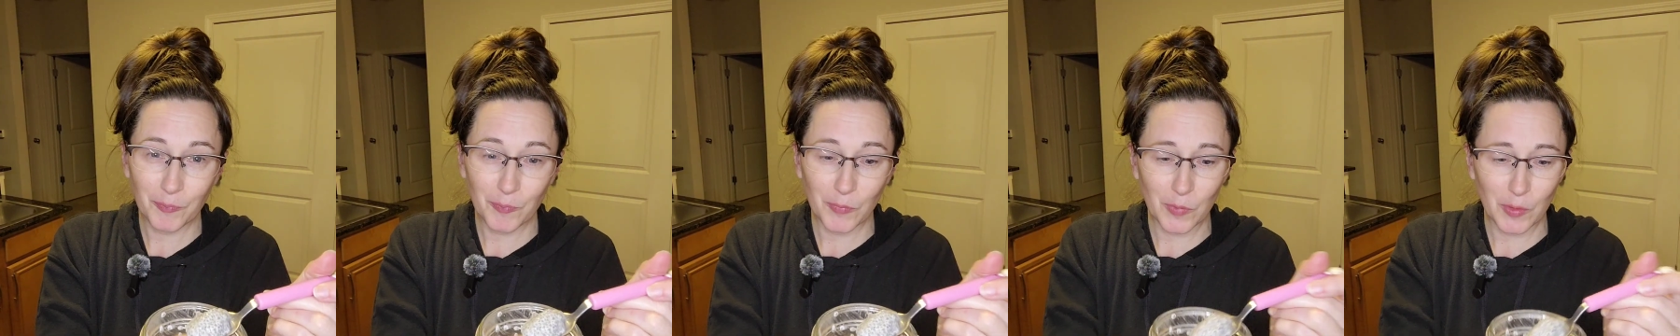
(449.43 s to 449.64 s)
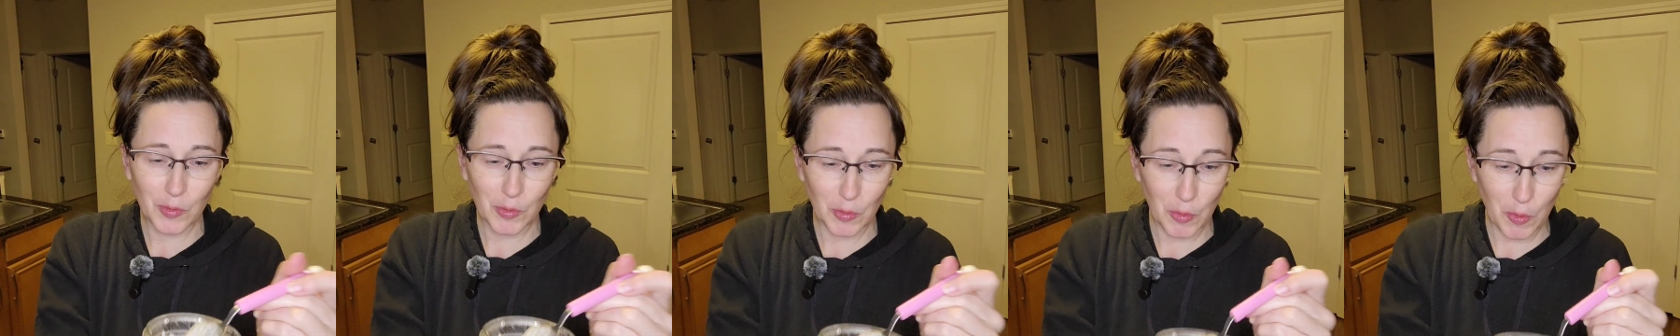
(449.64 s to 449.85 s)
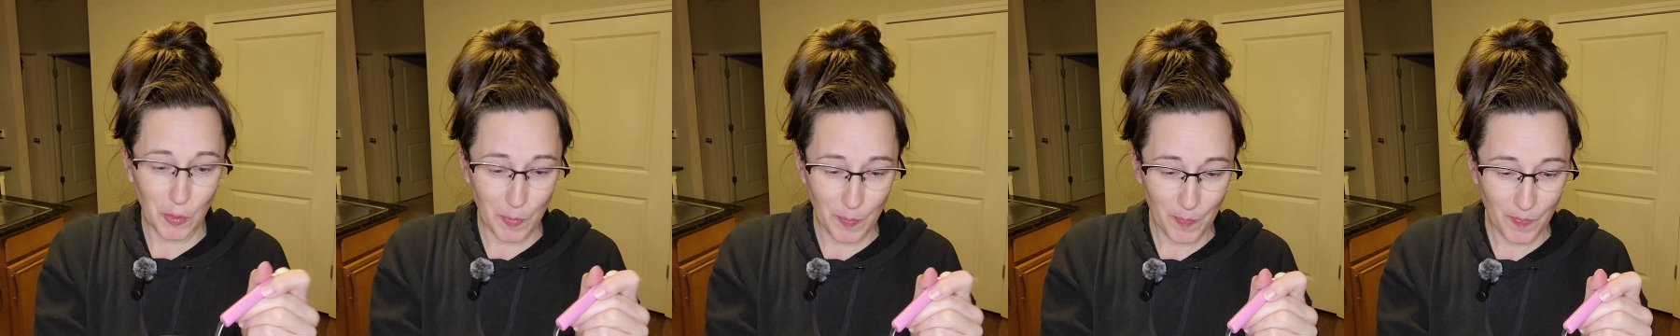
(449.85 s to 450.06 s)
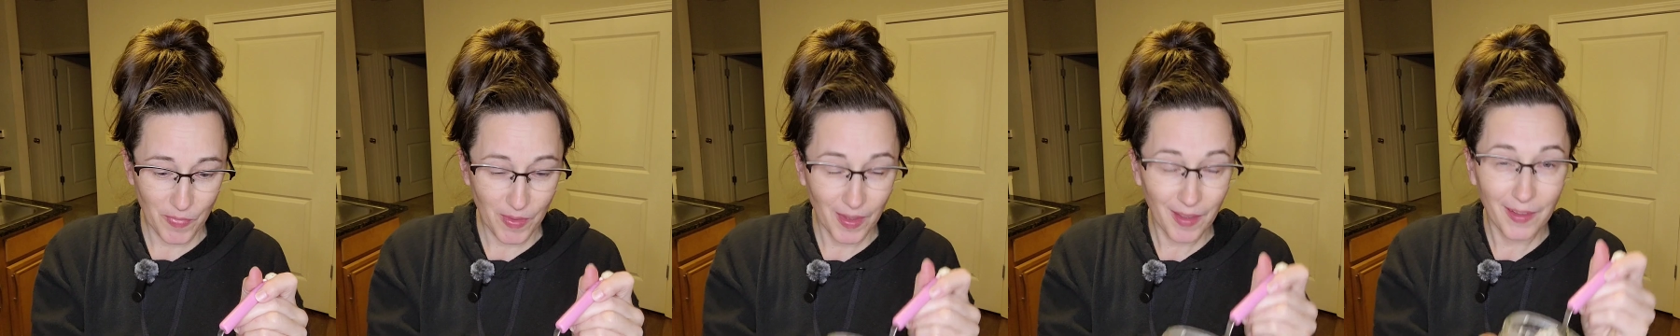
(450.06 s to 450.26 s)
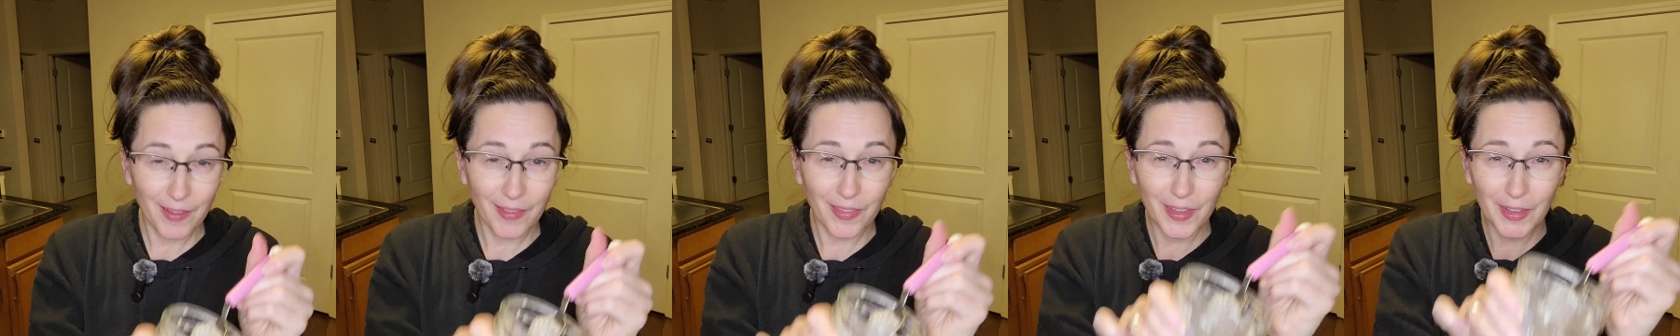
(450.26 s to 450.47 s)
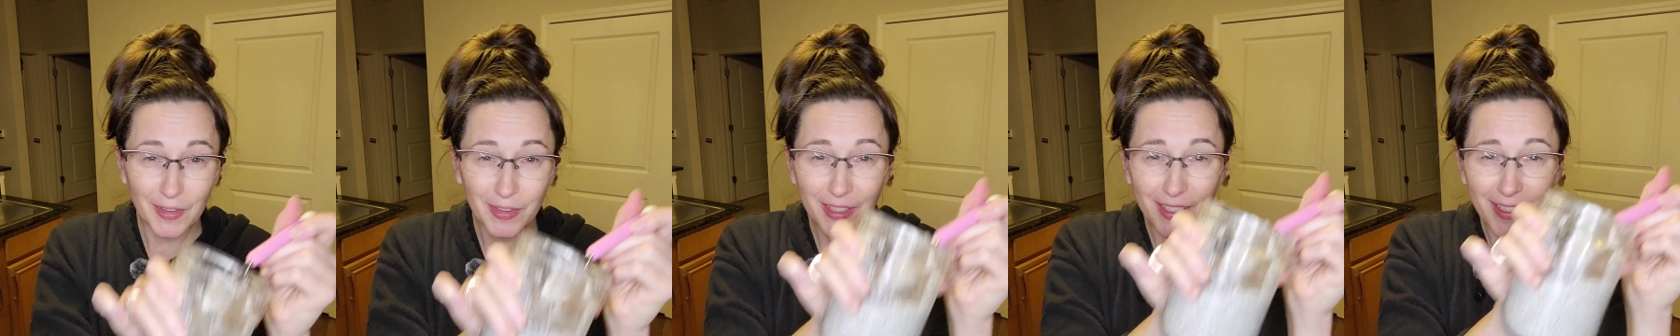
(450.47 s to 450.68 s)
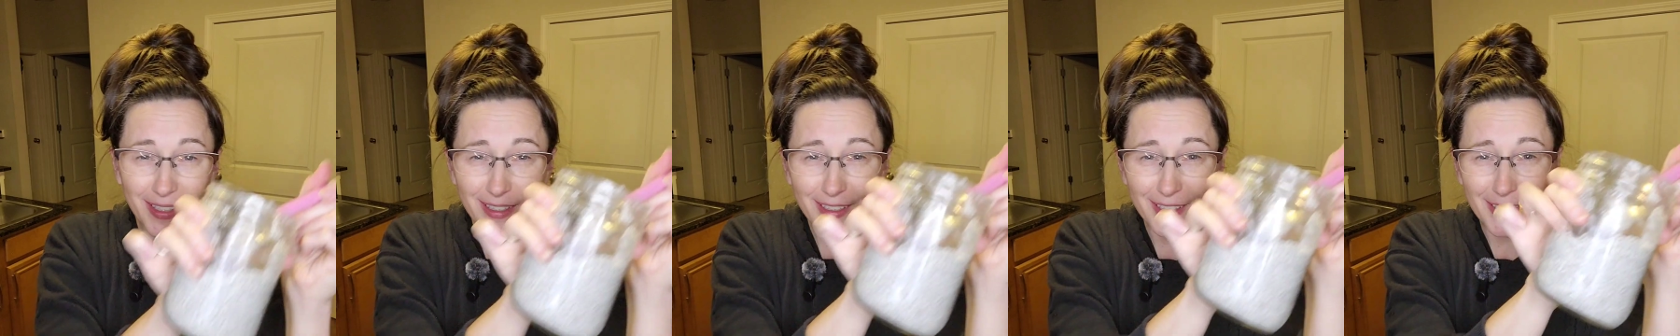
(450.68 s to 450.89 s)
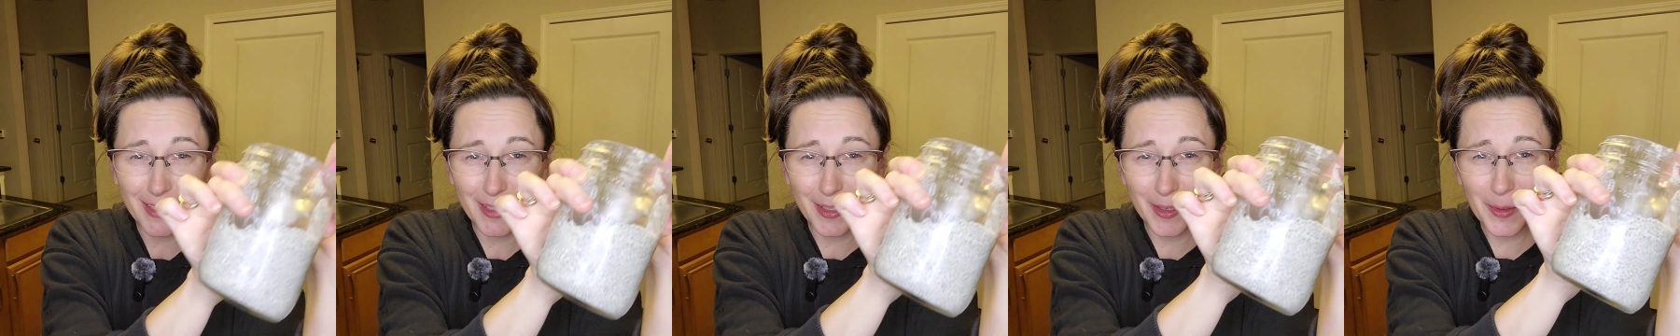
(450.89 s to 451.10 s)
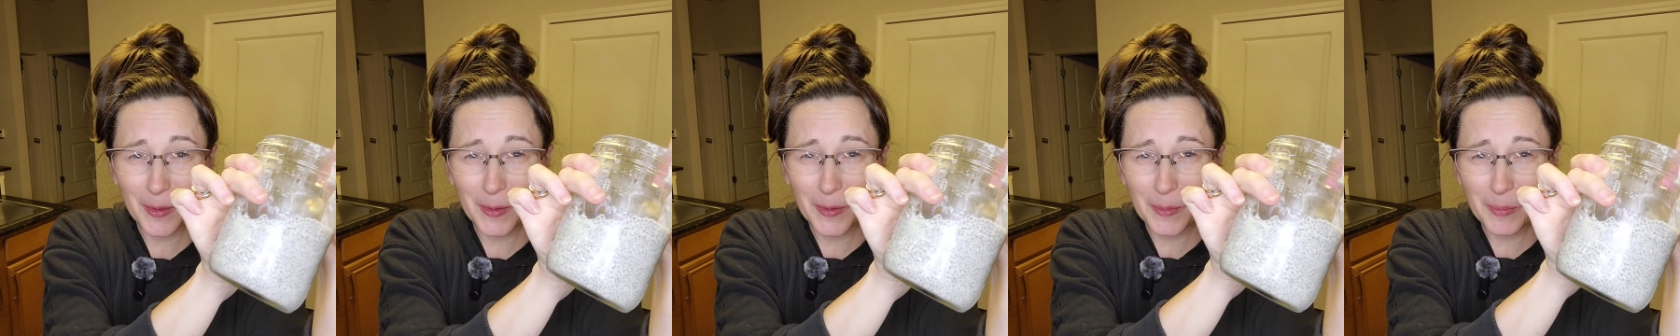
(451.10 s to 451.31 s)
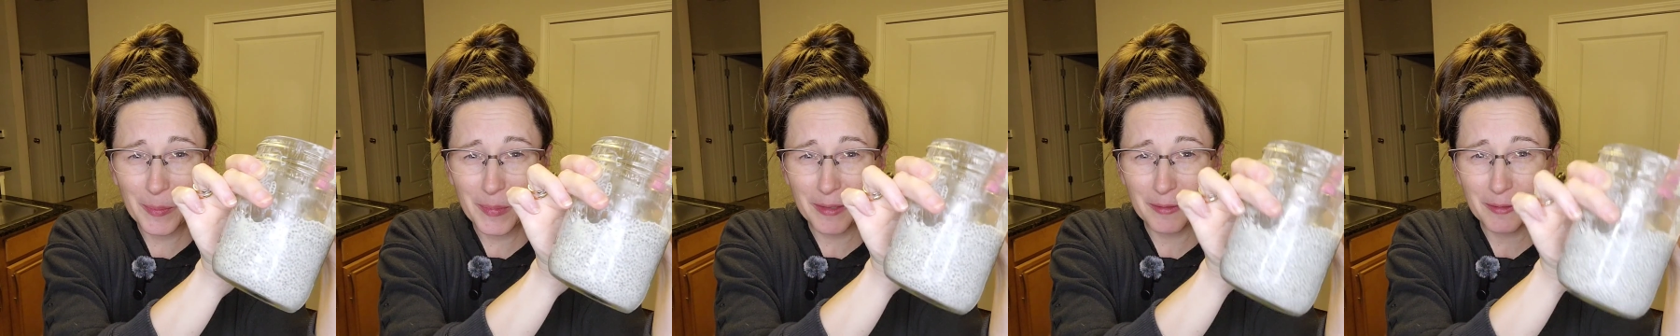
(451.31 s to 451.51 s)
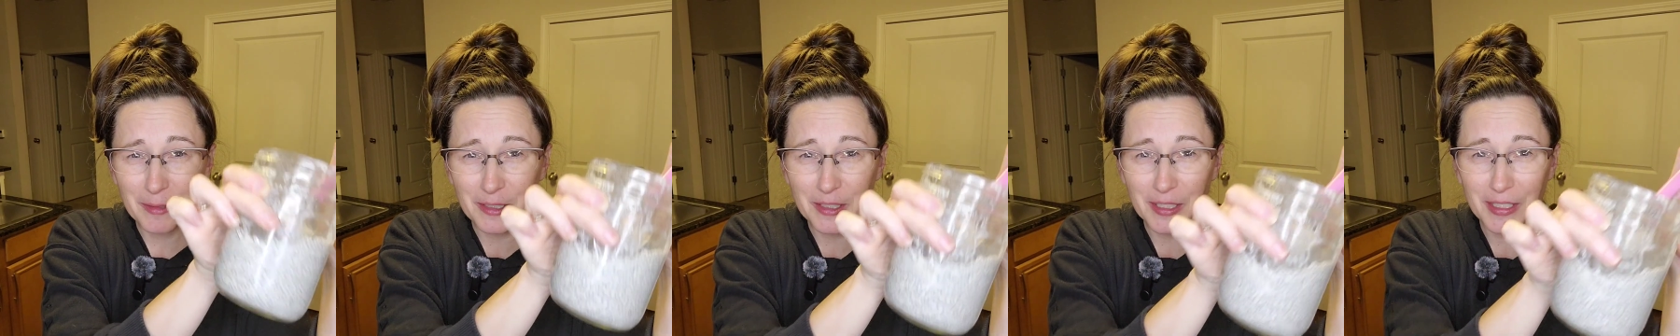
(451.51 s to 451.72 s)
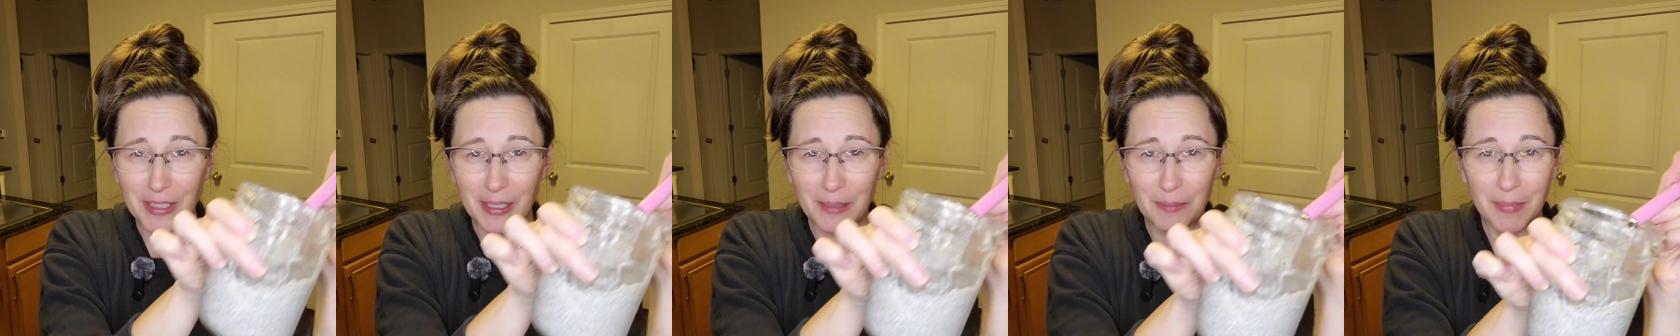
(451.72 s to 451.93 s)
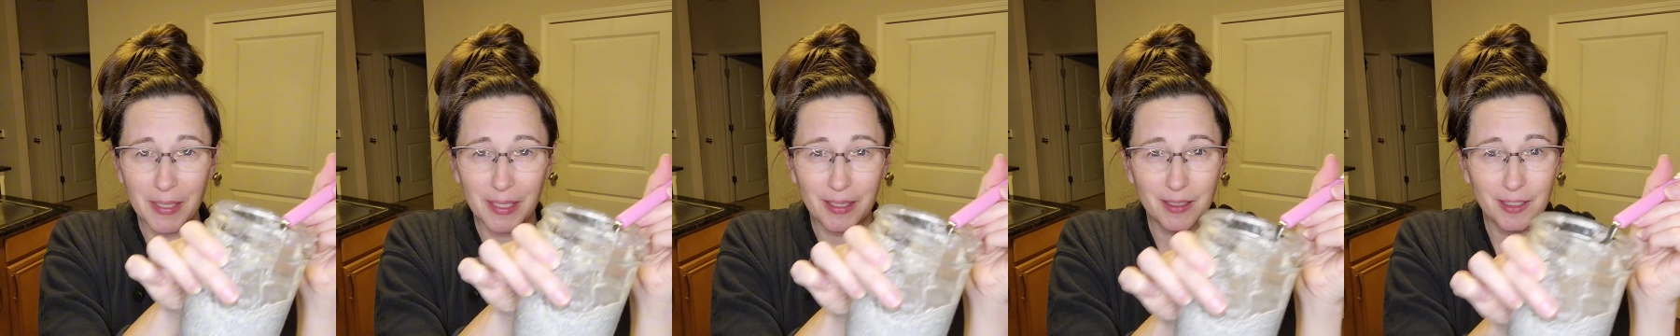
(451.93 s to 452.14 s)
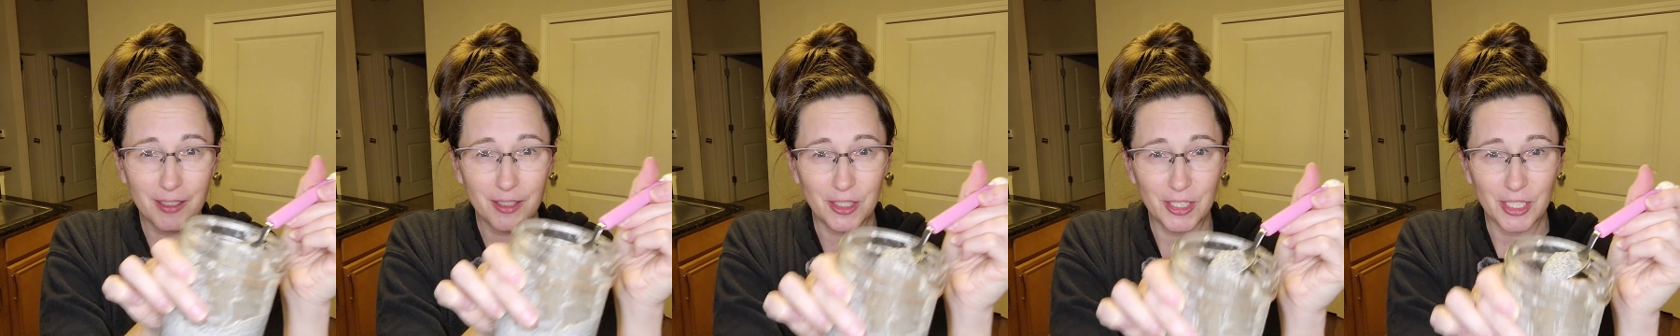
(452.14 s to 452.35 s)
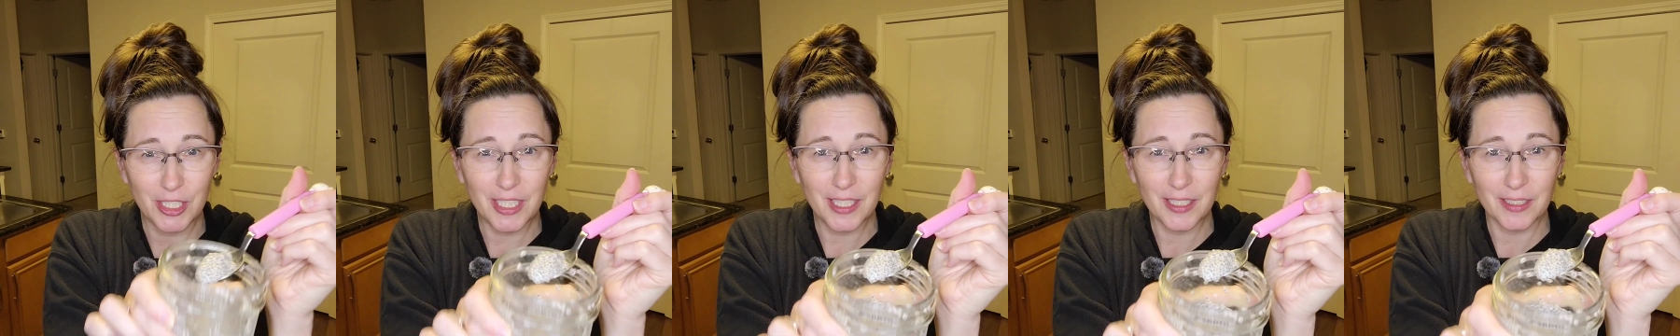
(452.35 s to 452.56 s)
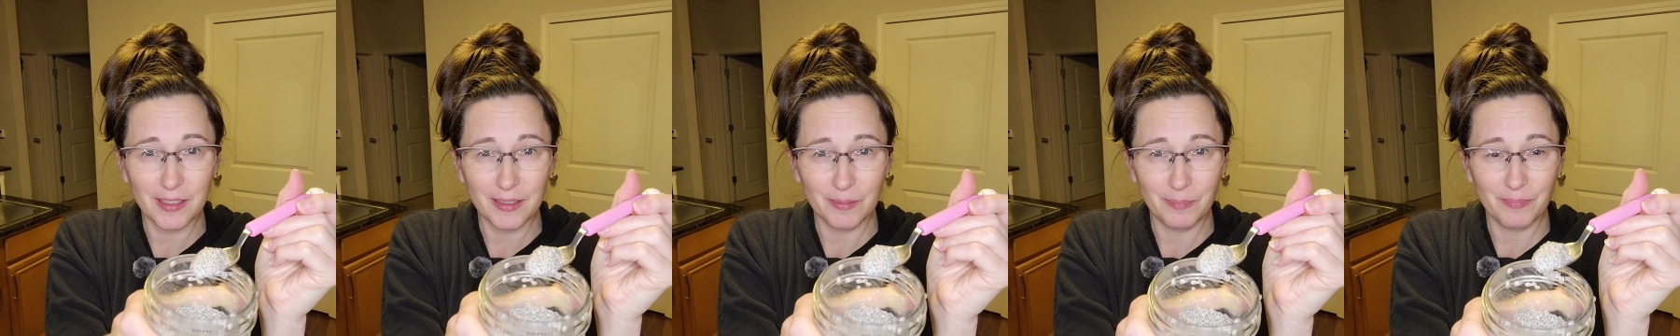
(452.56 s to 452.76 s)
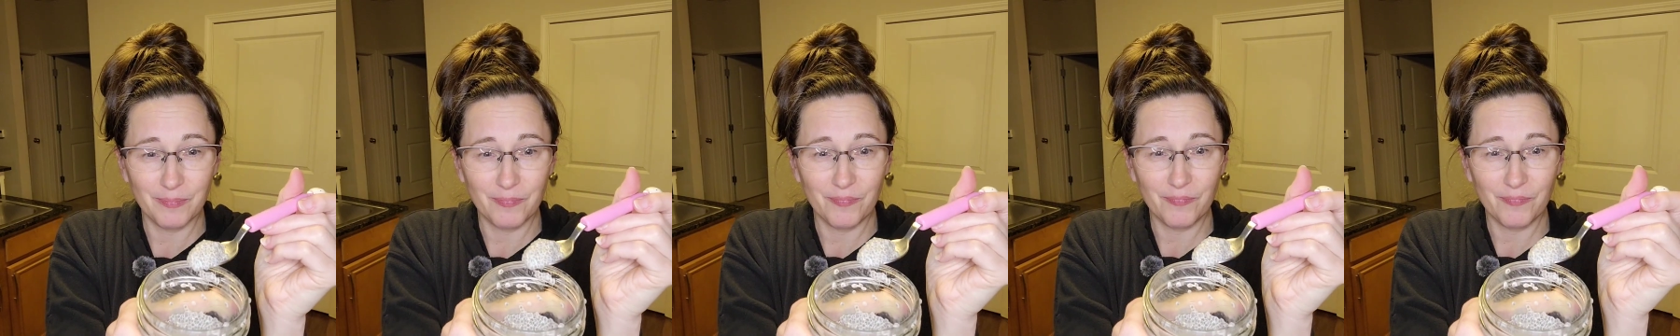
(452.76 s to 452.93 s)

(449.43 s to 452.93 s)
So there you go. My first time making chia